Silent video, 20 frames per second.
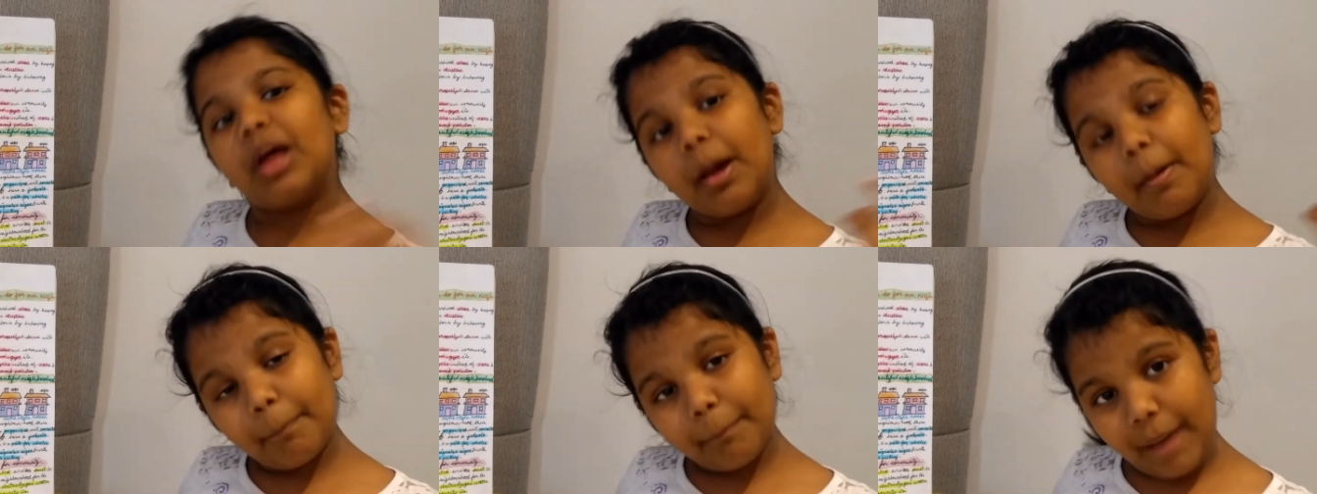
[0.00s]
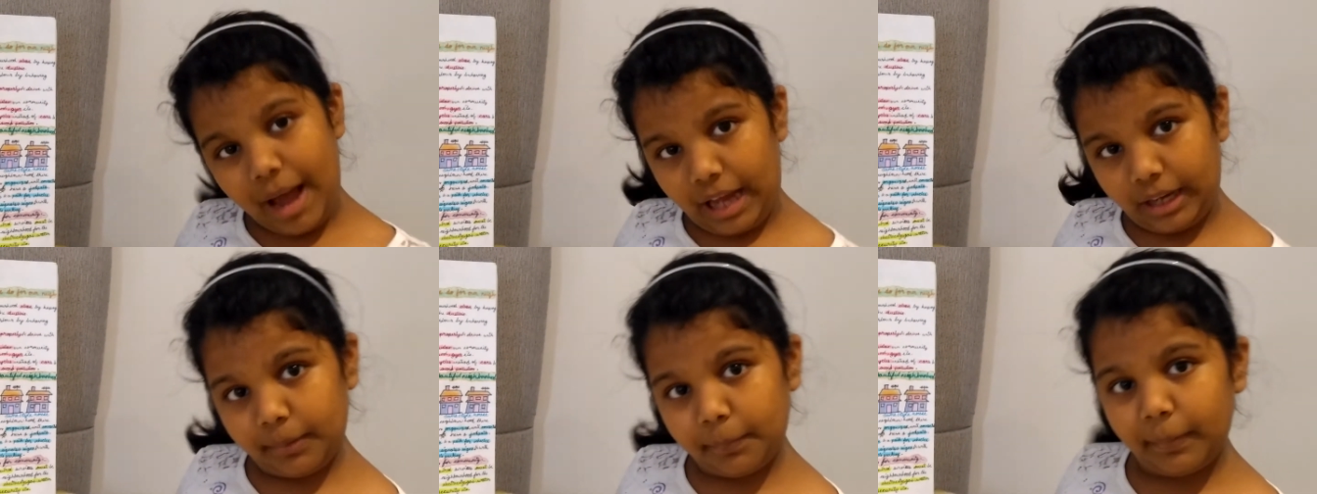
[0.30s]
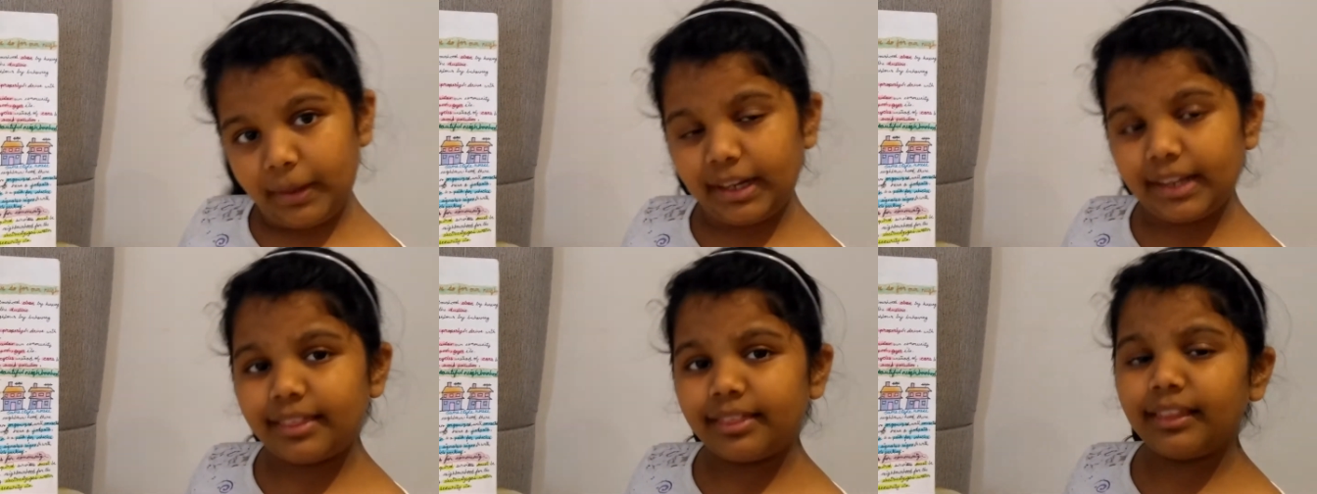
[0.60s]

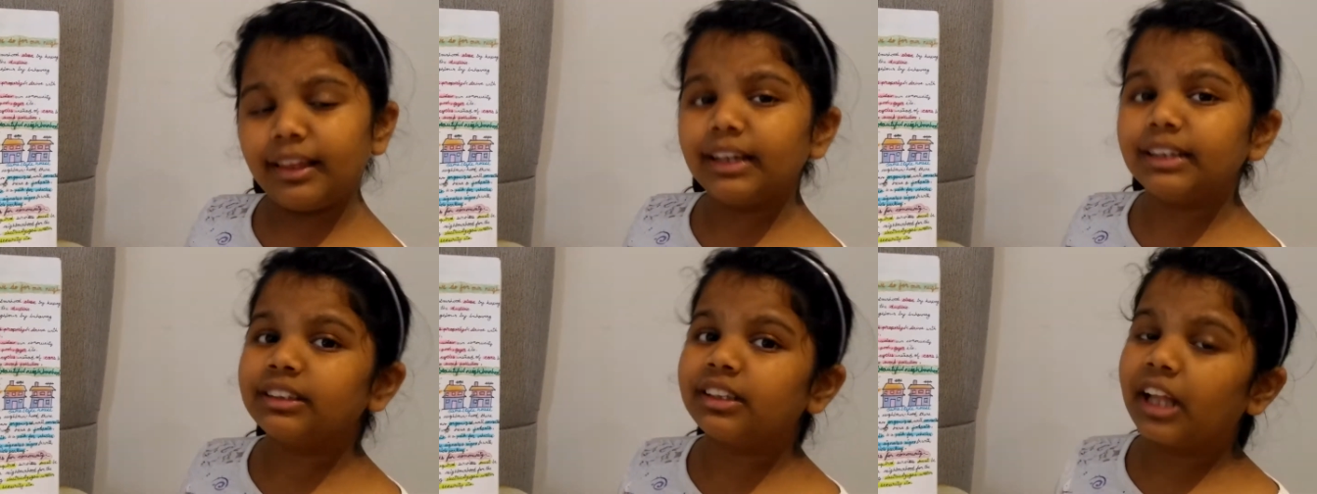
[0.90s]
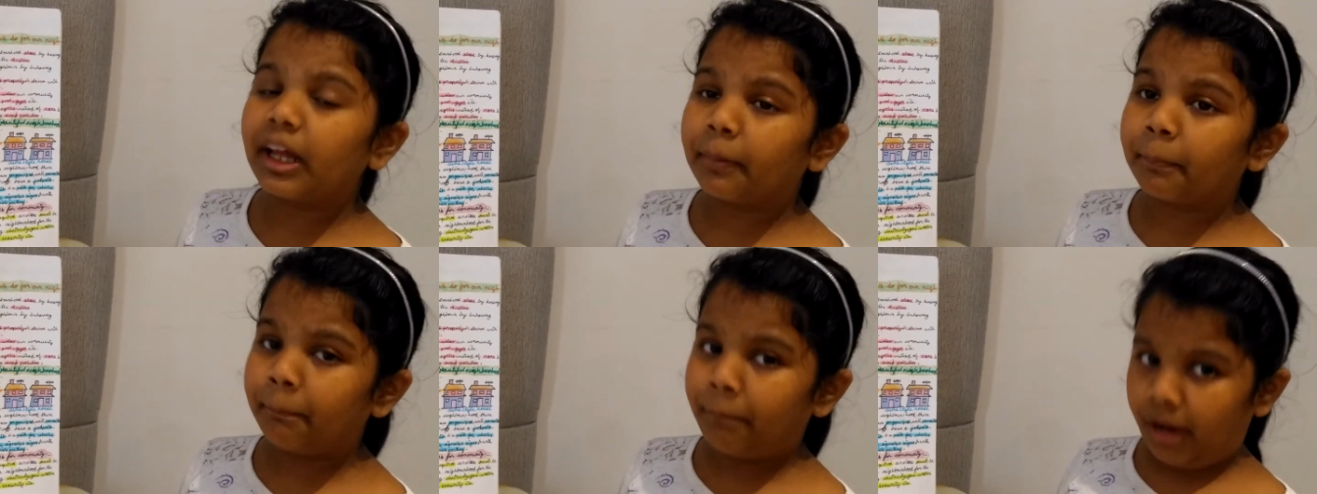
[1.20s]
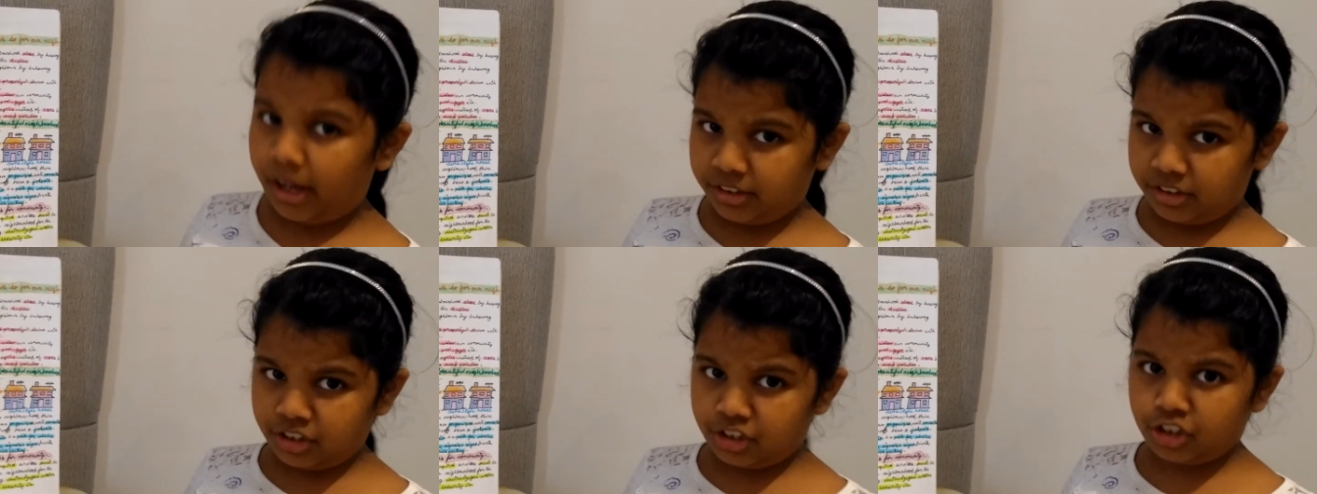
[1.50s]
man-made things like
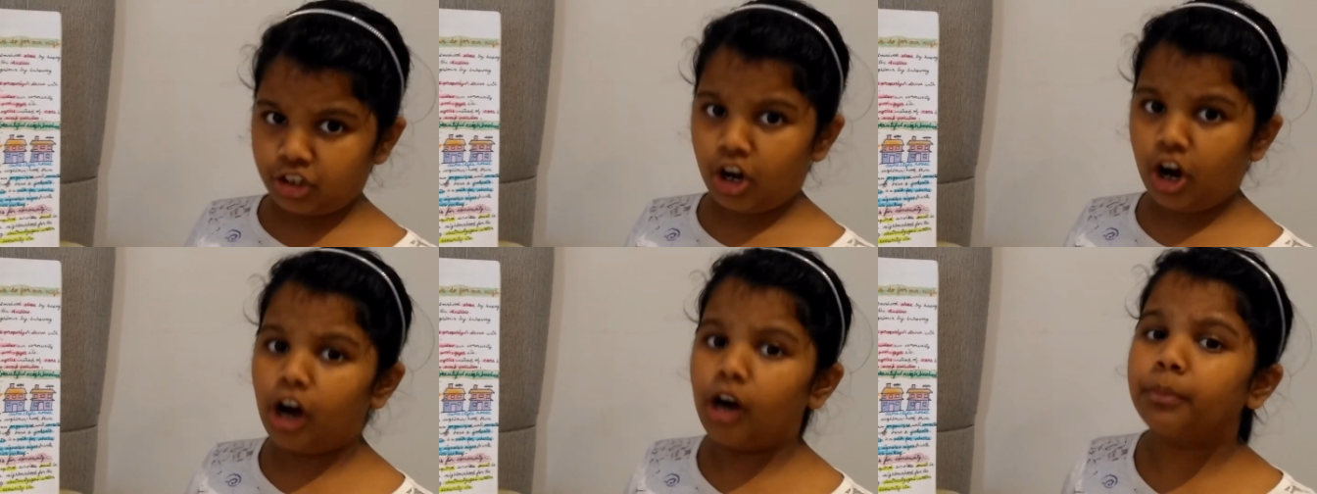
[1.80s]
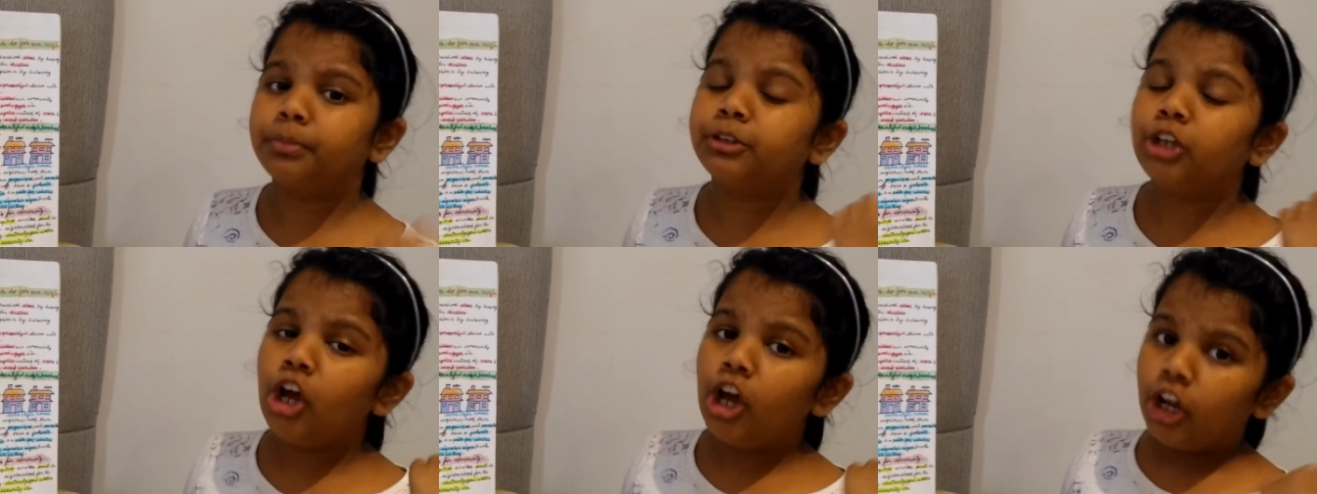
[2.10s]
bus stops,